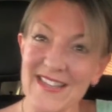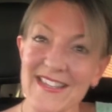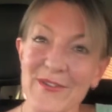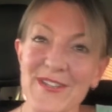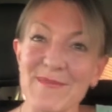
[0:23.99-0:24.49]

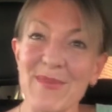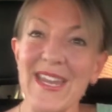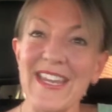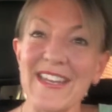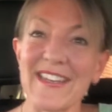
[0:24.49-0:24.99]
so it's
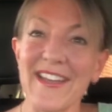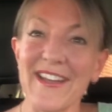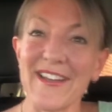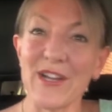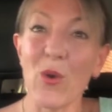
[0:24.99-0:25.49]
been
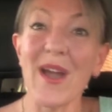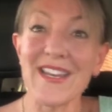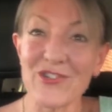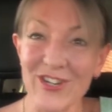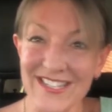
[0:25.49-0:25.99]
quite
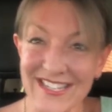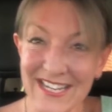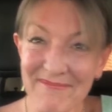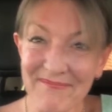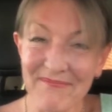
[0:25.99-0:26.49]
interesting.